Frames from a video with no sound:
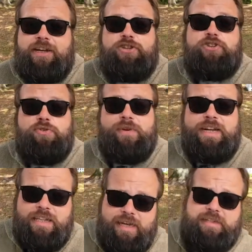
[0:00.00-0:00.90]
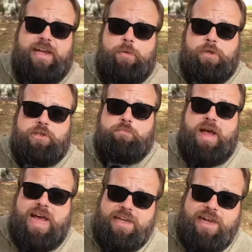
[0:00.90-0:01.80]
Do you realize how much
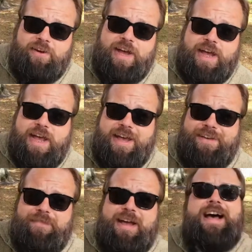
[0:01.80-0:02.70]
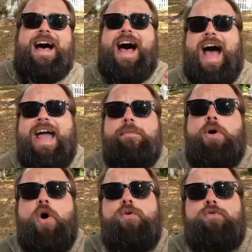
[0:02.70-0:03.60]
back hair I have? I am
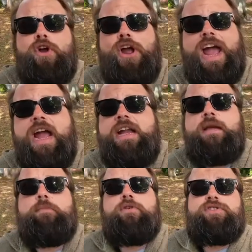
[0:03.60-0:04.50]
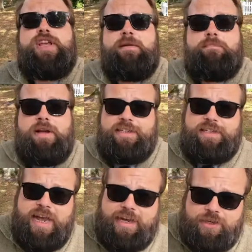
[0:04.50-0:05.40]
over 80%
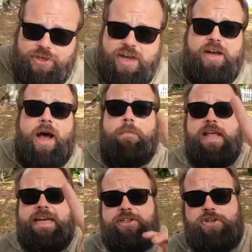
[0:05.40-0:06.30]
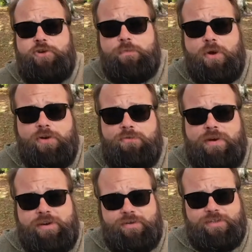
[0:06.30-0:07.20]
mustache. I'm like two Burt
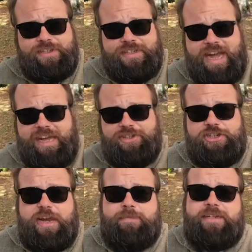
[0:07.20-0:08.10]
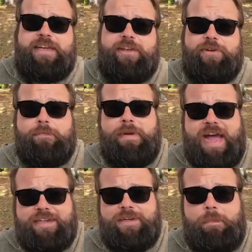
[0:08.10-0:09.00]
Reynolds, scotch taped together
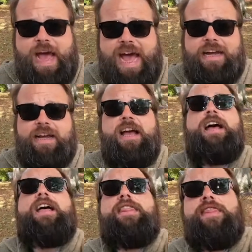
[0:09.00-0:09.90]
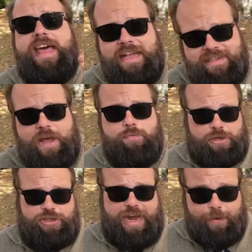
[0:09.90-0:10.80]
back to back. That's how
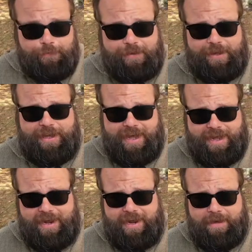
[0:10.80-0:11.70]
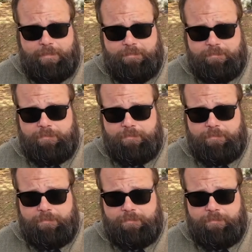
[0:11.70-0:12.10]
much alpha I am.